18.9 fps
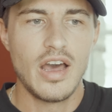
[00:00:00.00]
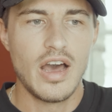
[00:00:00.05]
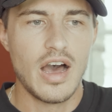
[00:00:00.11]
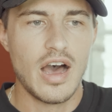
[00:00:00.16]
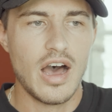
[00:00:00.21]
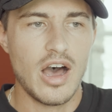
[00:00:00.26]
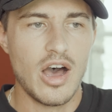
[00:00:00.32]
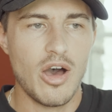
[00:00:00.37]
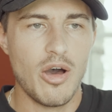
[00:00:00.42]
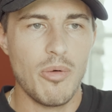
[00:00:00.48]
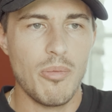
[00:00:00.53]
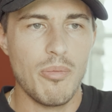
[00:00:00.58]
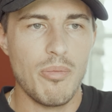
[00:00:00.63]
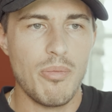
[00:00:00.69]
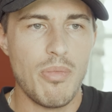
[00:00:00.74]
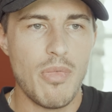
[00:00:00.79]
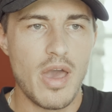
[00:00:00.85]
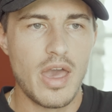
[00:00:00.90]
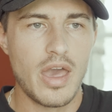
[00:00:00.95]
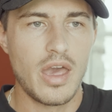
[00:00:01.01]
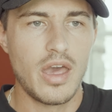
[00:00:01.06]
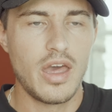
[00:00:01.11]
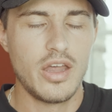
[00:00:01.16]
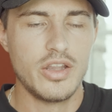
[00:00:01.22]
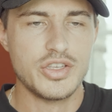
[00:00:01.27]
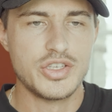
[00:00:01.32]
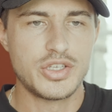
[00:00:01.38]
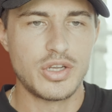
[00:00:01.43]

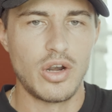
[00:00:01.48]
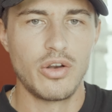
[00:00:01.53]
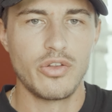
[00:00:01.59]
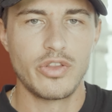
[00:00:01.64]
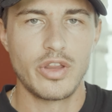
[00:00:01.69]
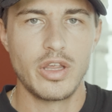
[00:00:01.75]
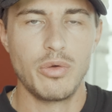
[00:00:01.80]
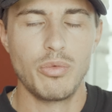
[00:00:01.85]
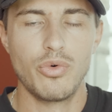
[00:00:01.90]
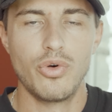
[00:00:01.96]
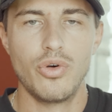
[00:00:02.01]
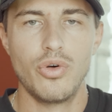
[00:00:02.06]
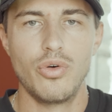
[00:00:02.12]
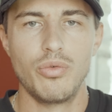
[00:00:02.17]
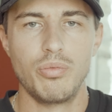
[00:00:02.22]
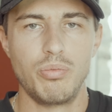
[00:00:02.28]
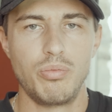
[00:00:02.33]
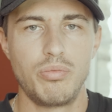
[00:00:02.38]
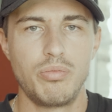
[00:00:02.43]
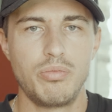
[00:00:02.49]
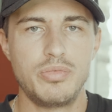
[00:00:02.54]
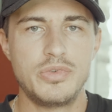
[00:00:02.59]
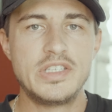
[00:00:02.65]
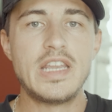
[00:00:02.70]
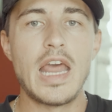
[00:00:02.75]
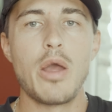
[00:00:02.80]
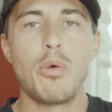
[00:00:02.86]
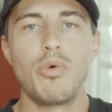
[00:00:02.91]
and certainly will
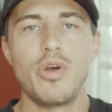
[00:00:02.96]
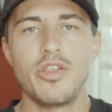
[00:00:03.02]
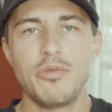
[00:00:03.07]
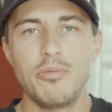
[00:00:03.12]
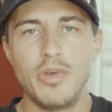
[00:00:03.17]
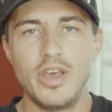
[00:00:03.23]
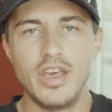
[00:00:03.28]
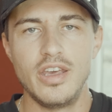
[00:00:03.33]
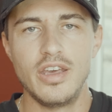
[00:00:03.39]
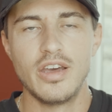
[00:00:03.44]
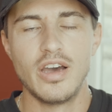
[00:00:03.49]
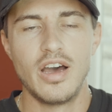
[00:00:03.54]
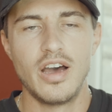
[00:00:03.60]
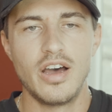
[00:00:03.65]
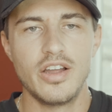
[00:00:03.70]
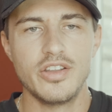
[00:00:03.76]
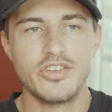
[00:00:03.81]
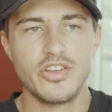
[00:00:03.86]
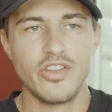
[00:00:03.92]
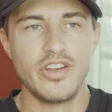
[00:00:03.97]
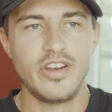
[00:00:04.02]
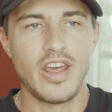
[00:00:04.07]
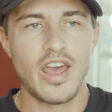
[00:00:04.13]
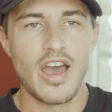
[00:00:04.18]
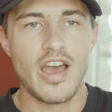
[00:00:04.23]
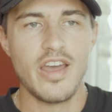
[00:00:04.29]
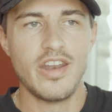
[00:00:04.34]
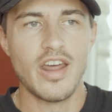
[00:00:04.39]
stay with me till the
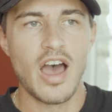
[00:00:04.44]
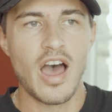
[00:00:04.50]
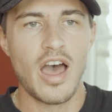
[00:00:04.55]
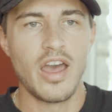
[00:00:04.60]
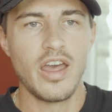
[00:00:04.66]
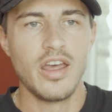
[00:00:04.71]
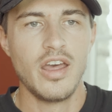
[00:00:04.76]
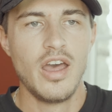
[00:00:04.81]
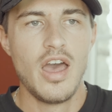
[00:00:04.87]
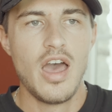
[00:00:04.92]
day I die.